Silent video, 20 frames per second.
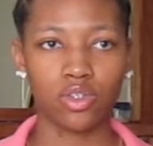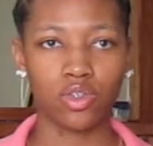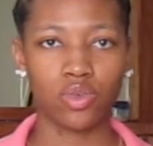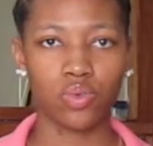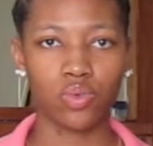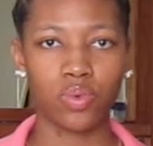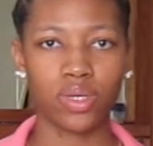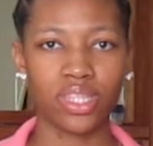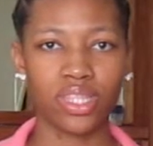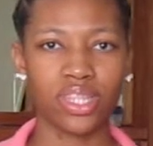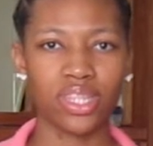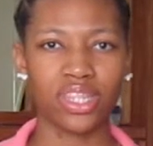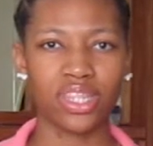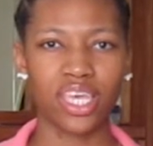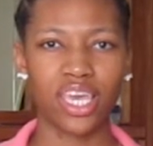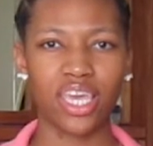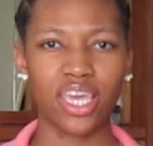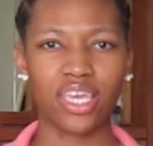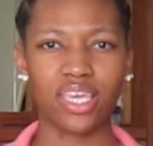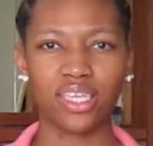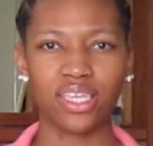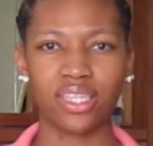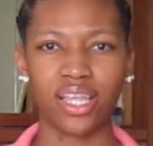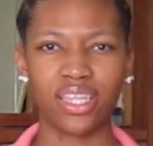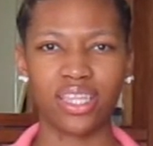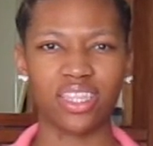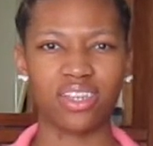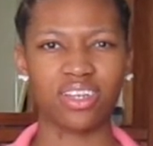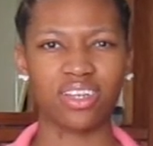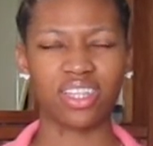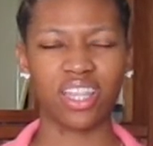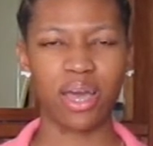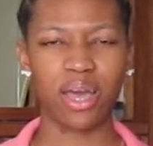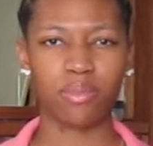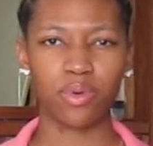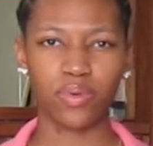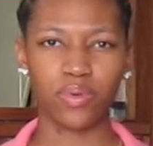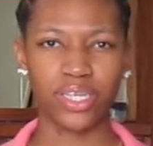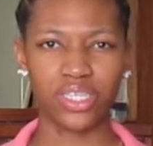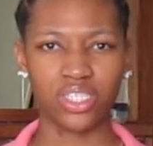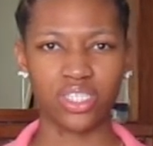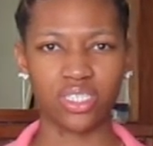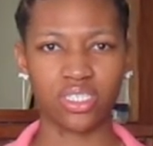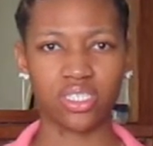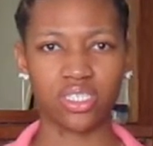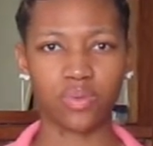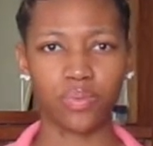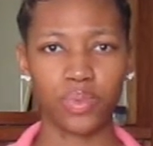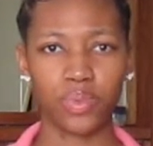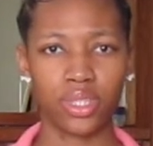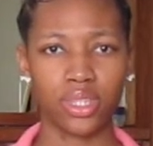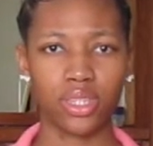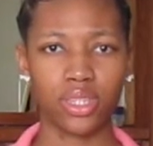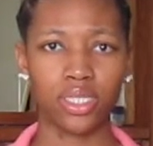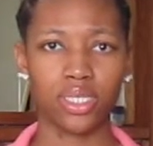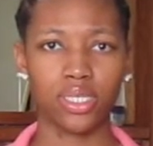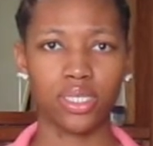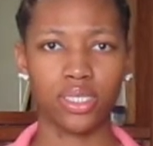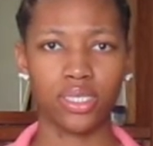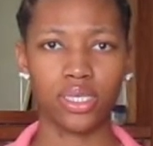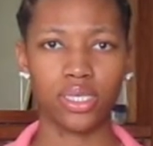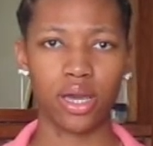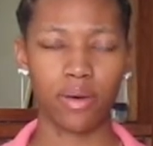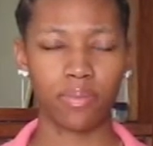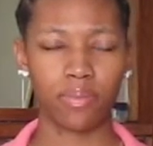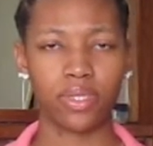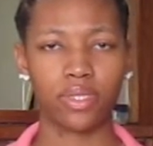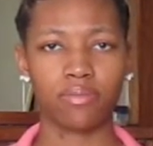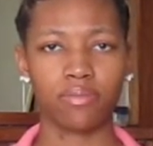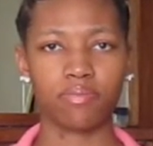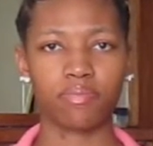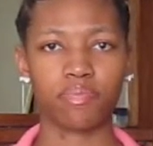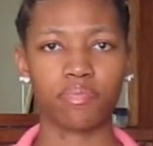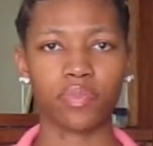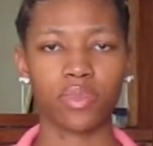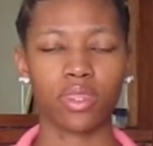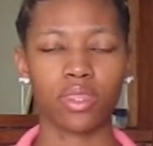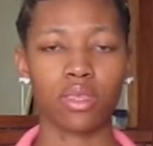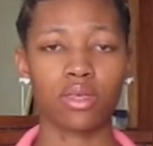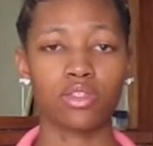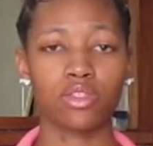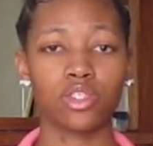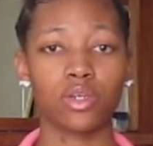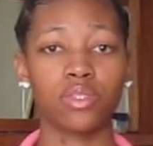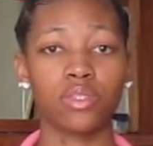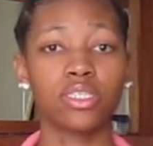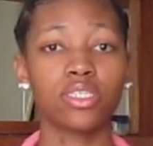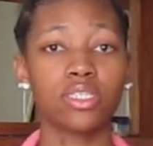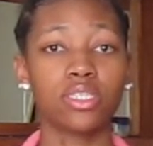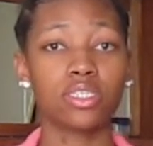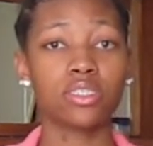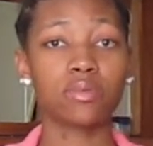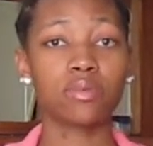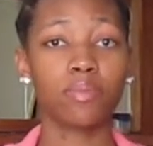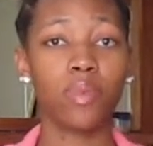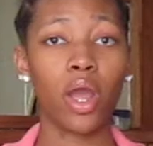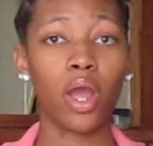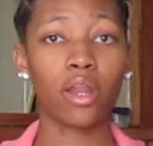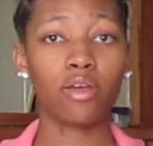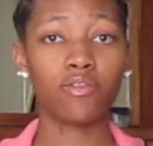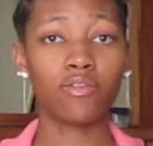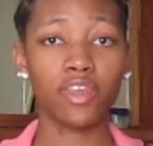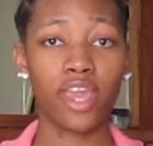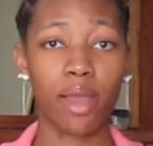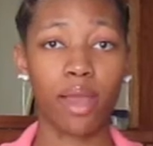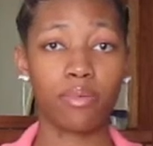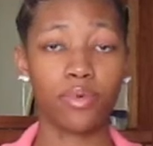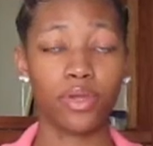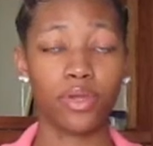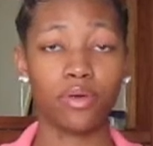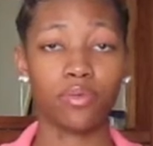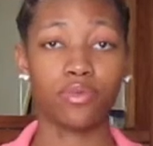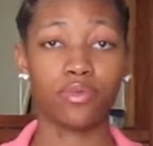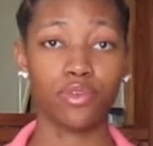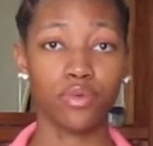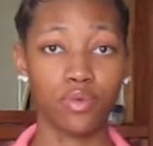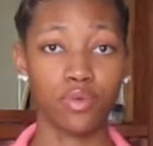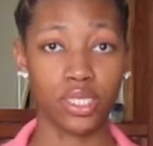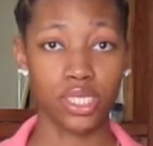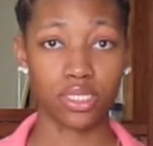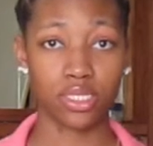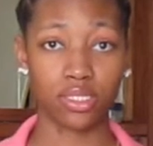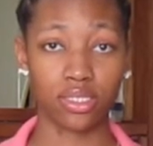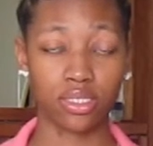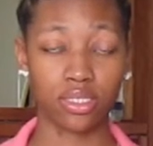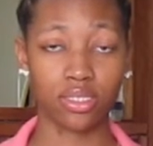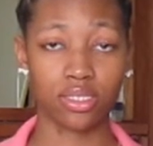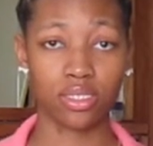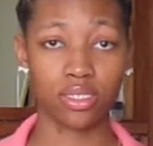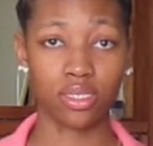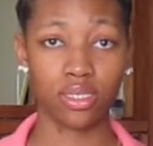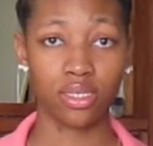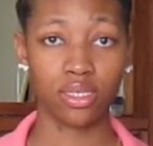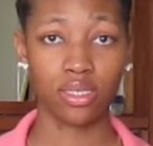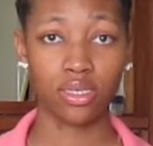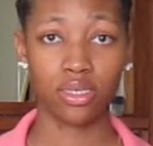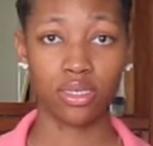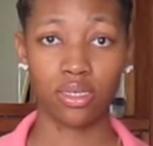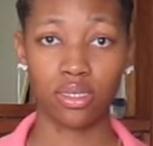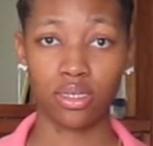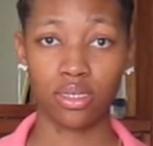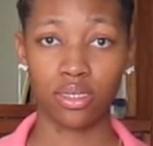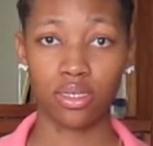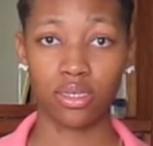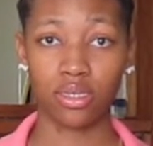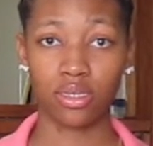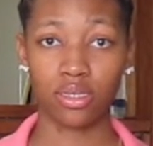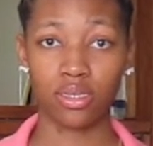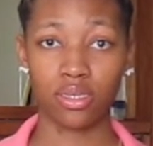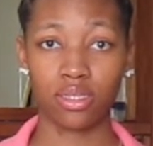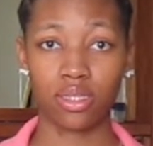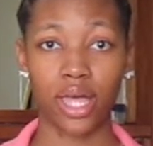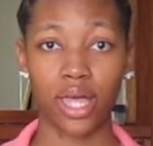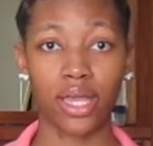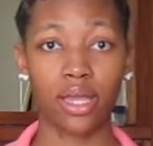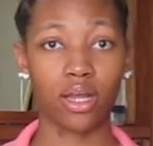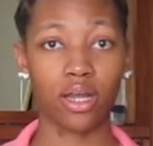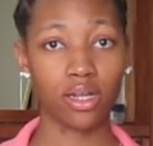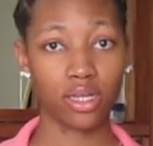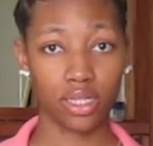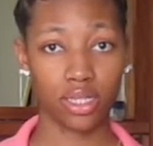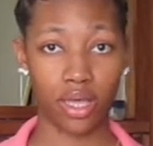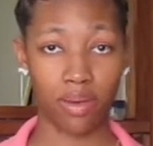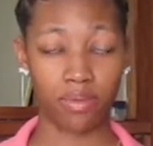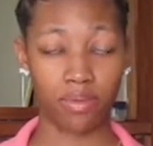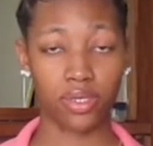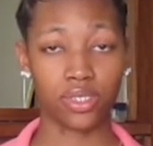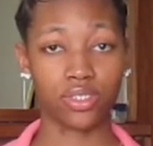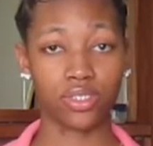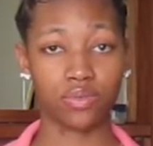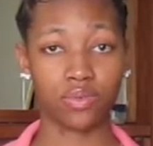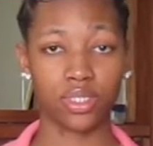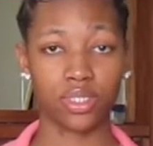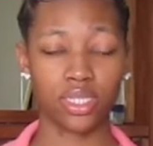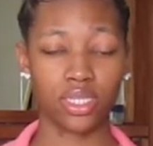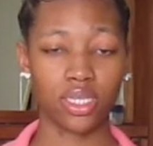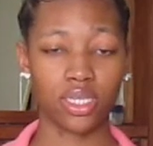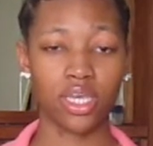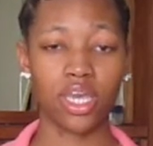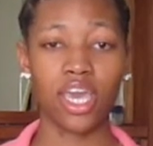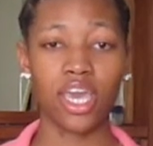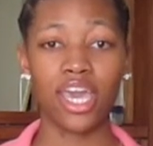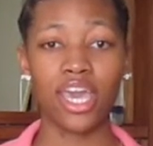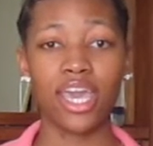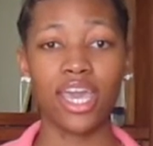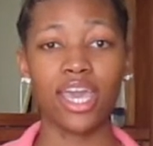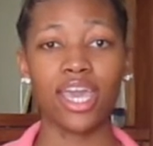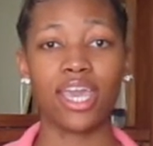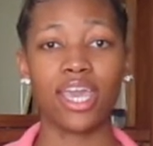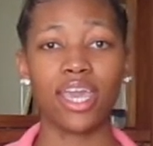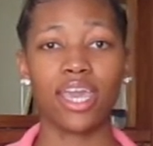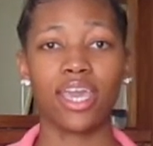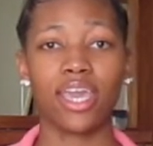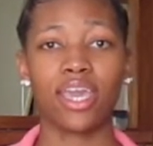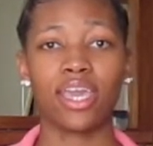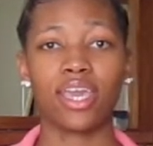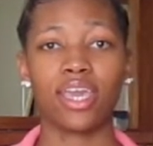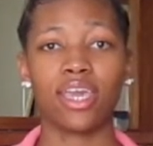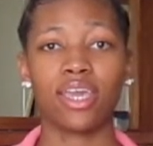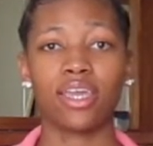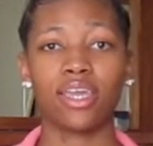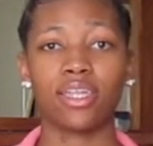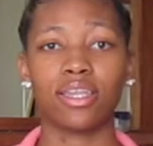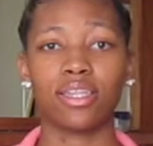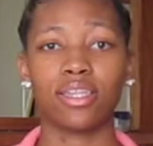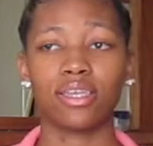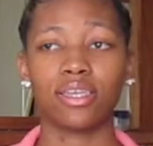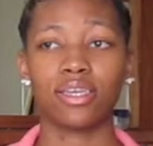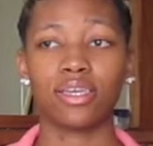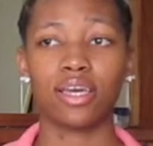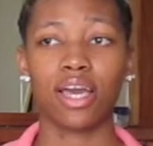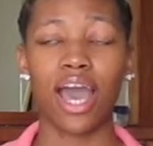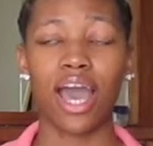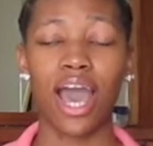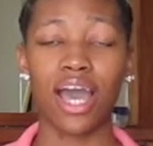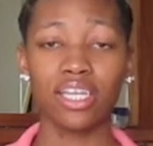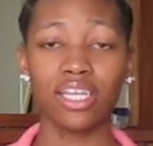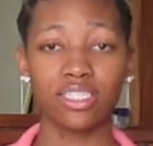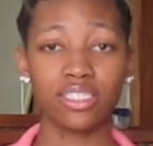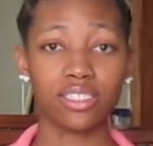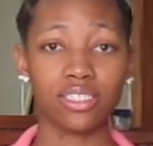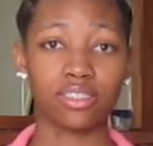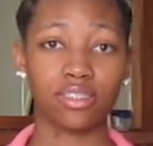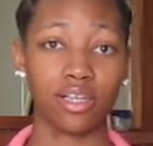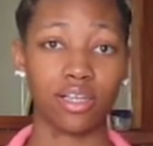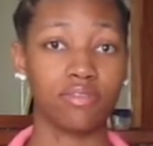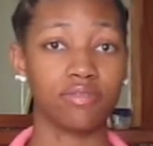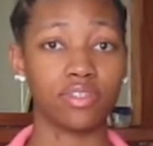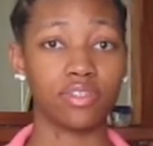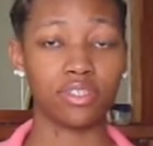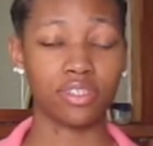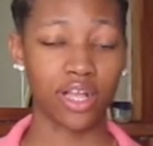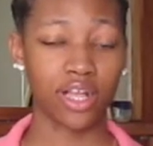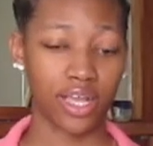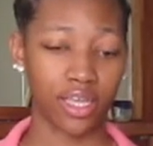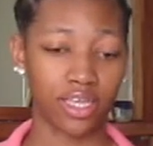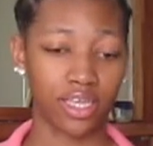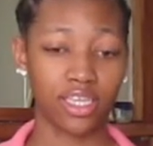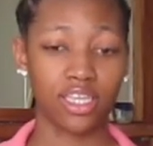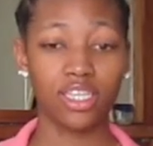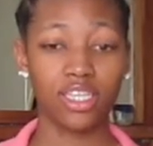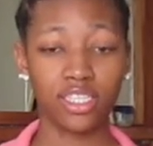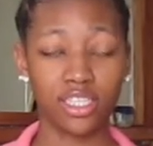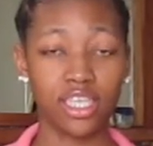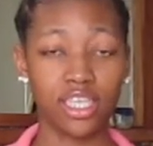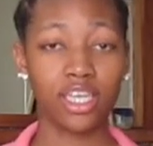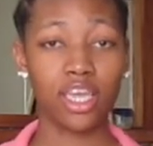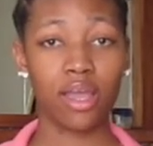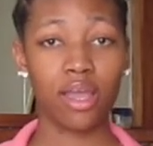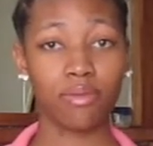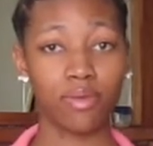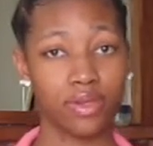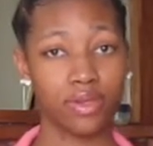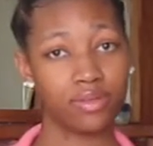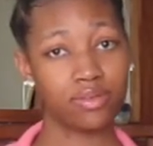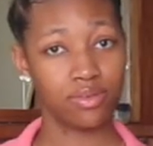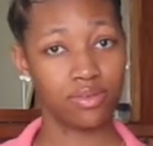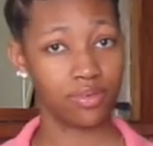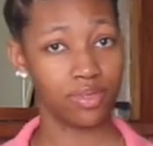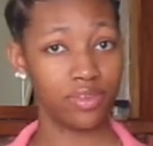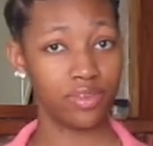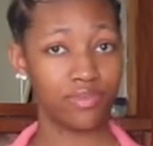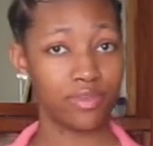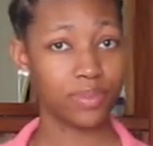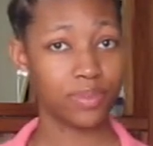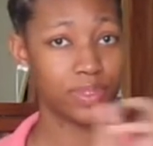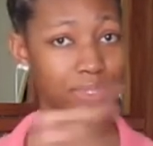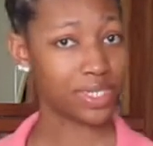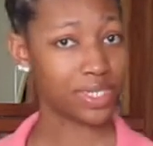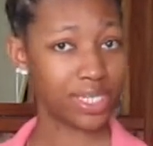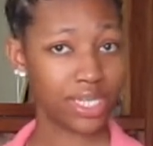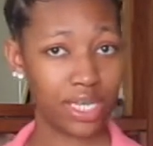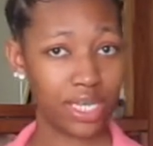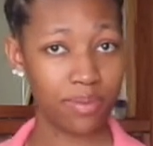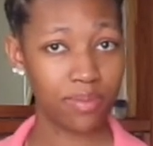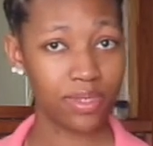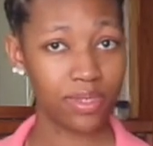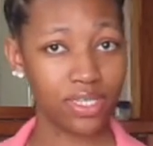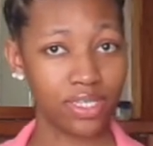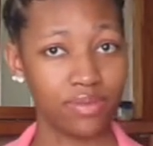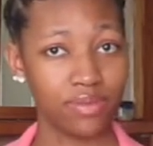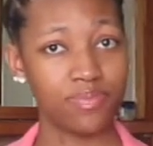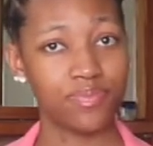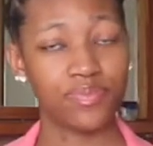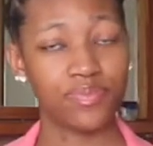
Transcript: what they like, their collaborations with the company. So this is part of Gabrielle Union's, like her collaboration with it. And I just love it. Like anything Gabrielle Union from New York & Company,